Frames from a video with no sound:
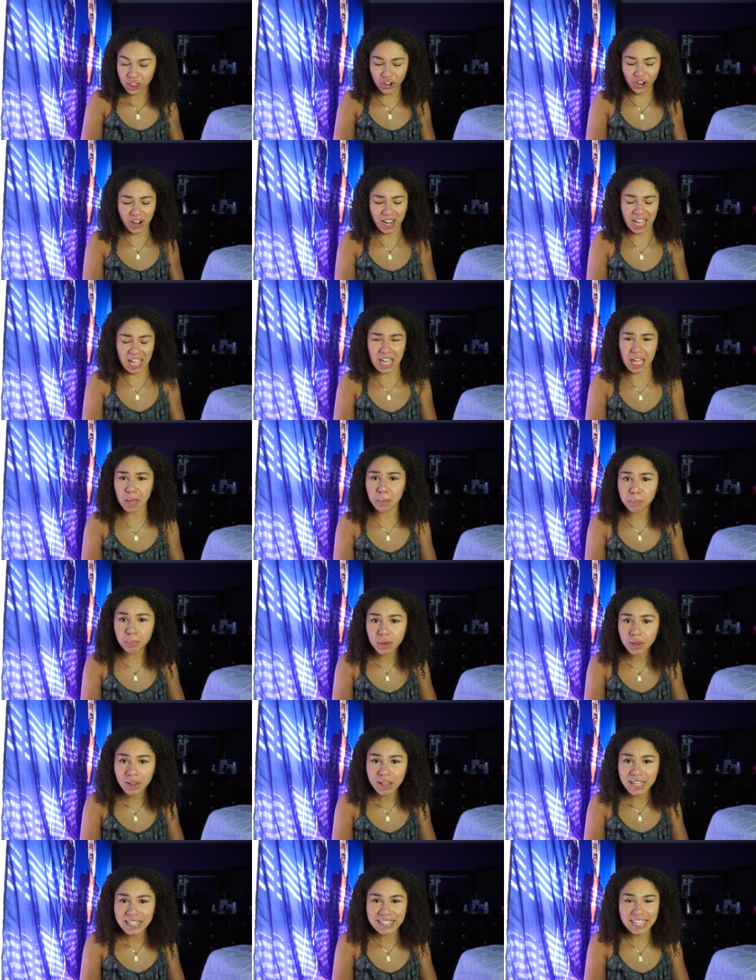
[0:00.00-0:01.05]
They're hip.
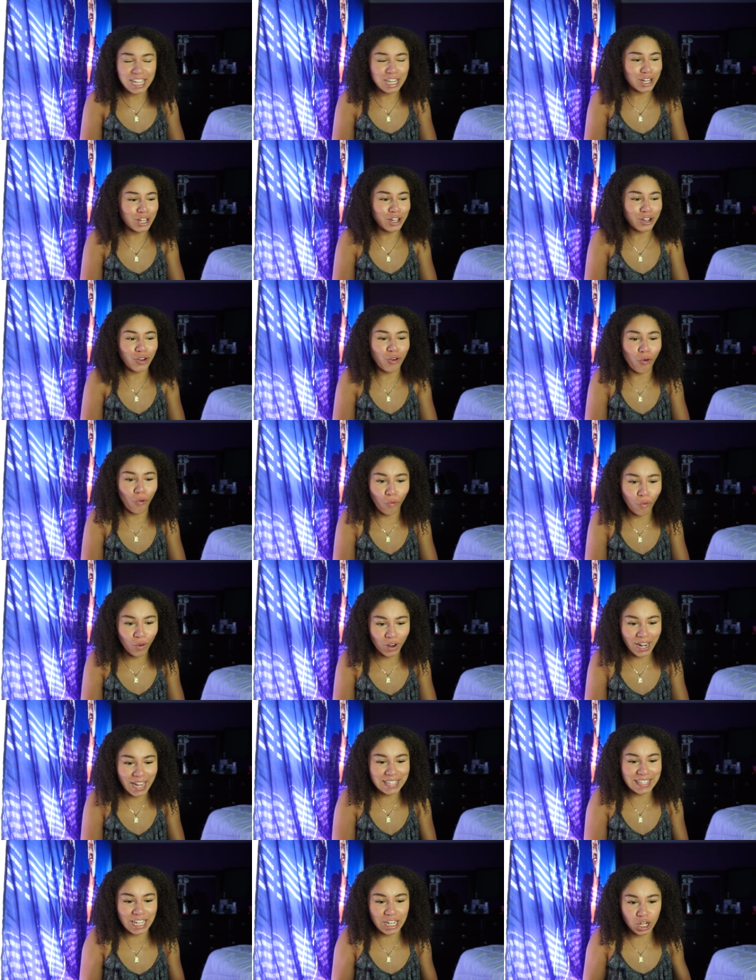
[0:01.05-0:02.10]
They look cool.
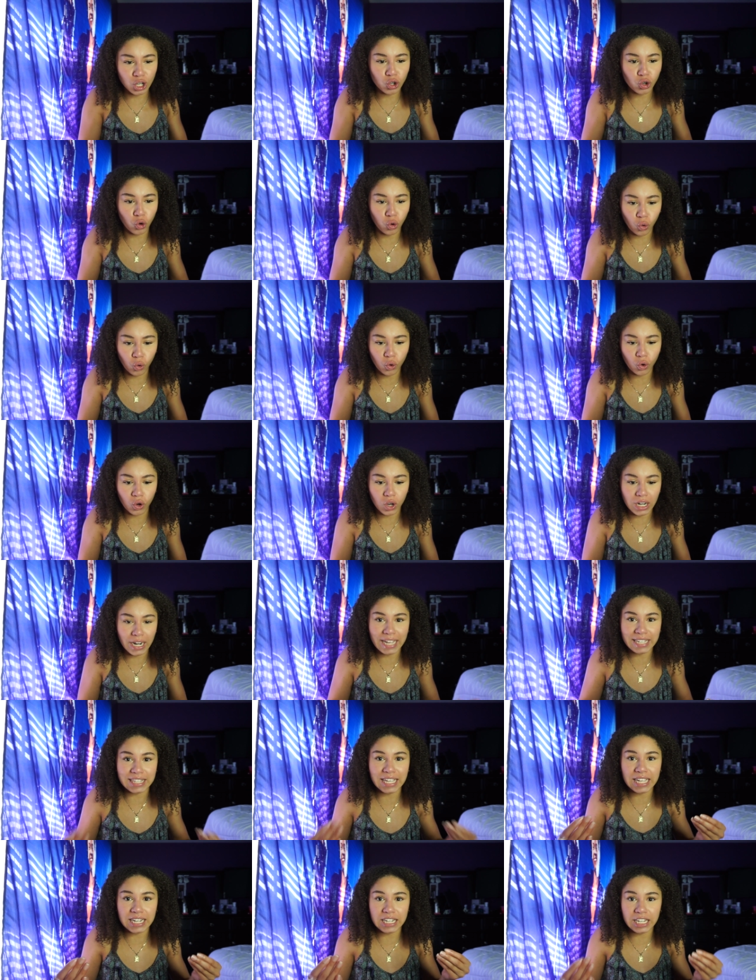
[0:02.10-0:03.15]
Like, they look cool.
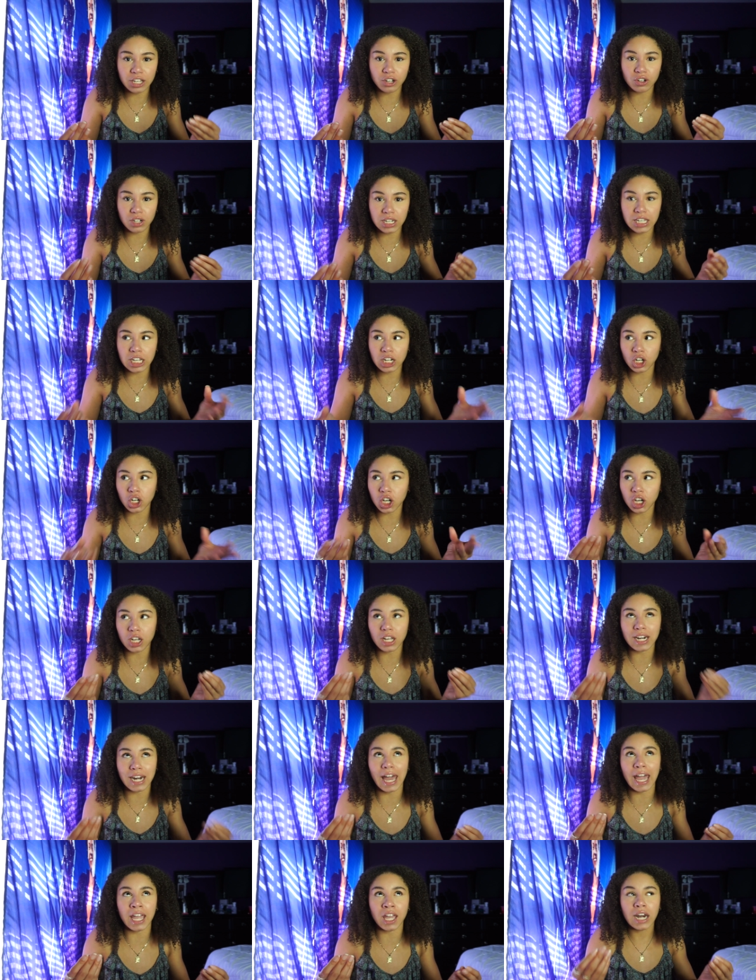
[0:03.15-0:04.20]
Like, they literally look
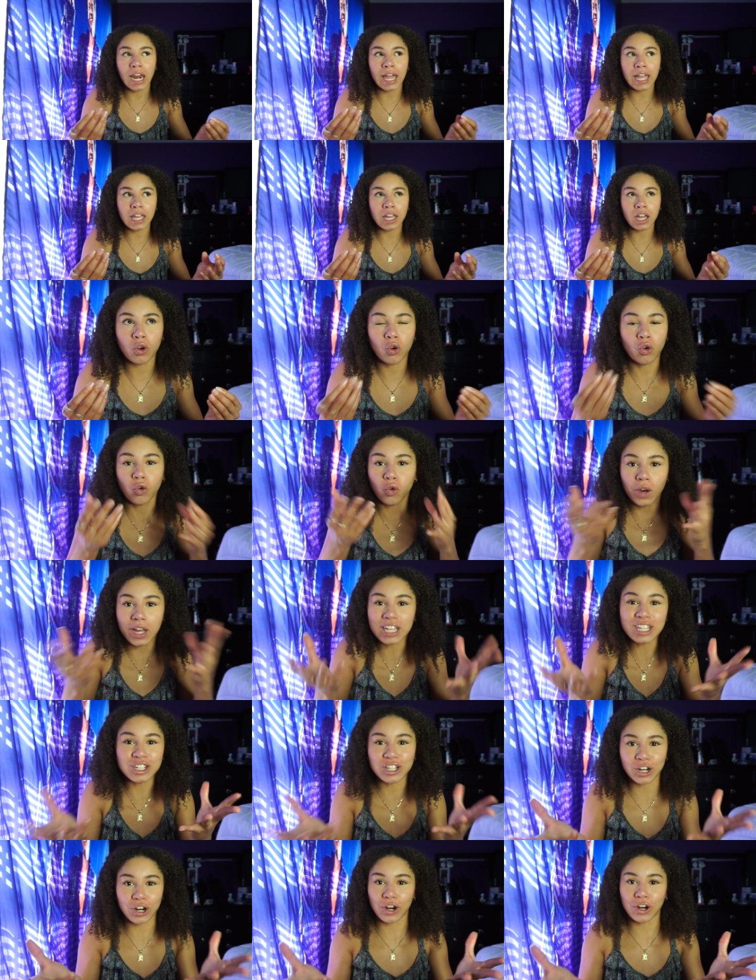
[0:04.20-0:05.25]
like, like,
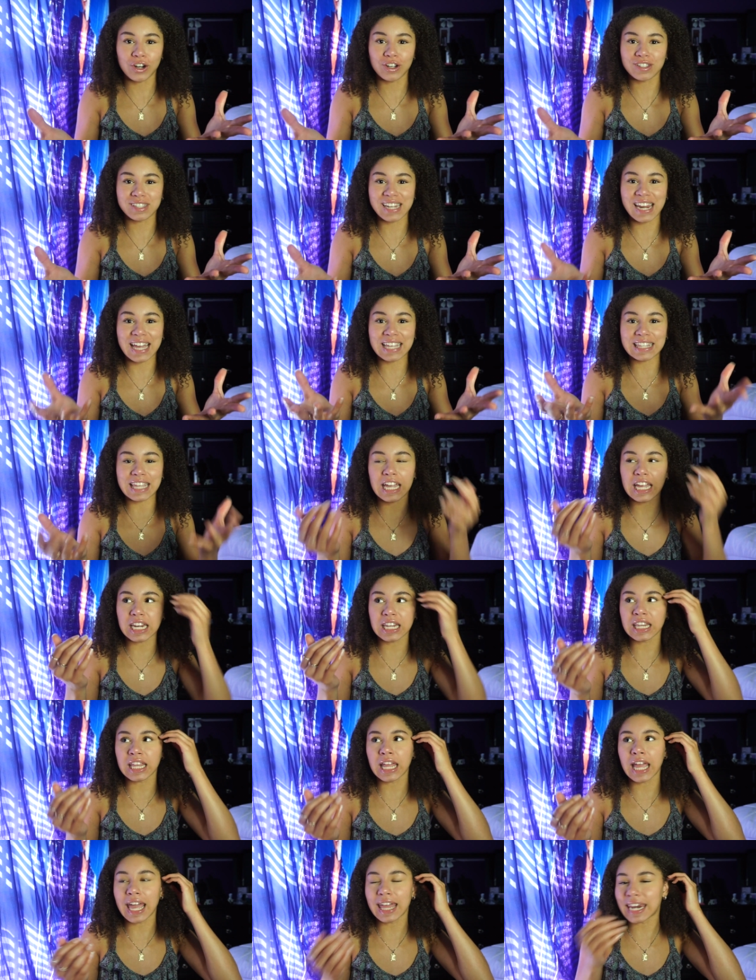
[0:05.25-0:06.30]
creatures. Like, they,
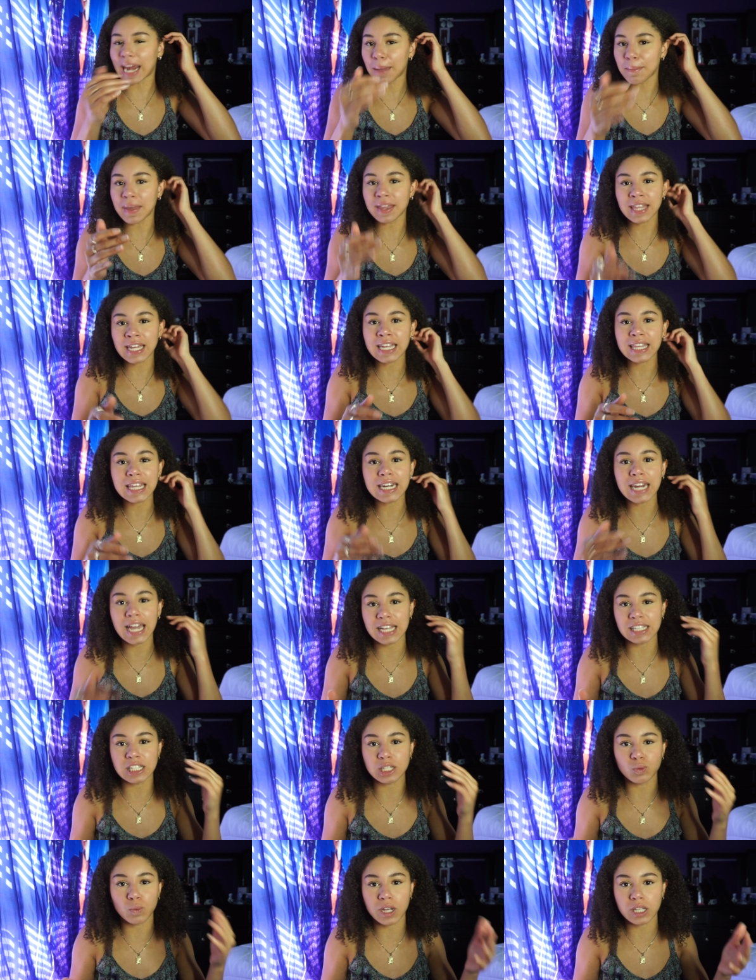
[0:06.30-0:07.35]
and I mean that in the
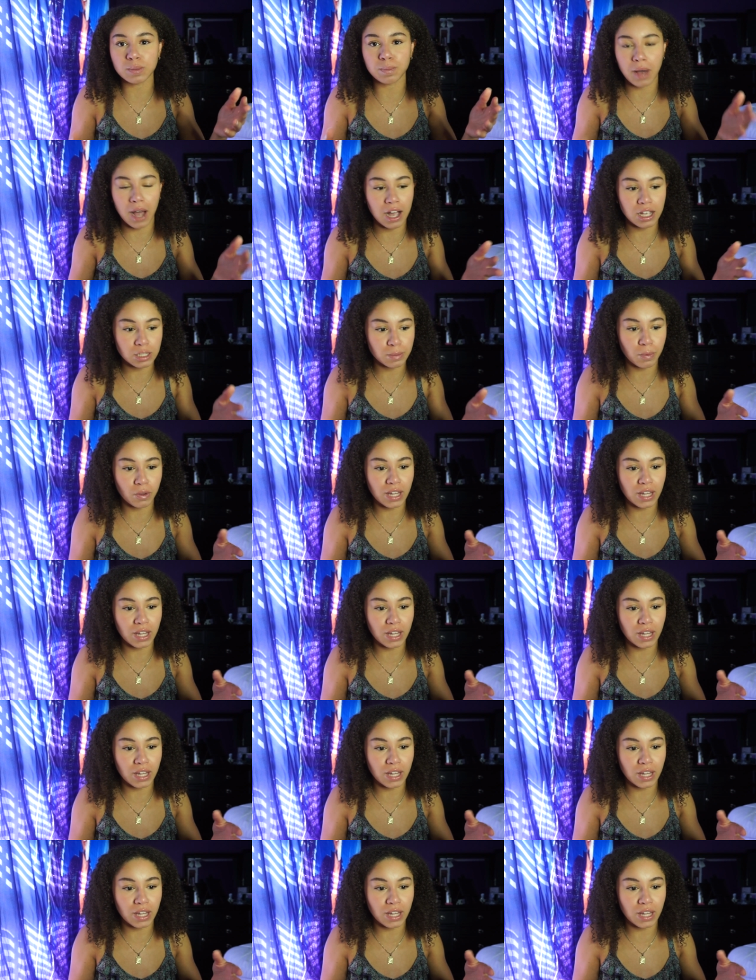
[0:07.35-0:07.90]
nicest ways possible.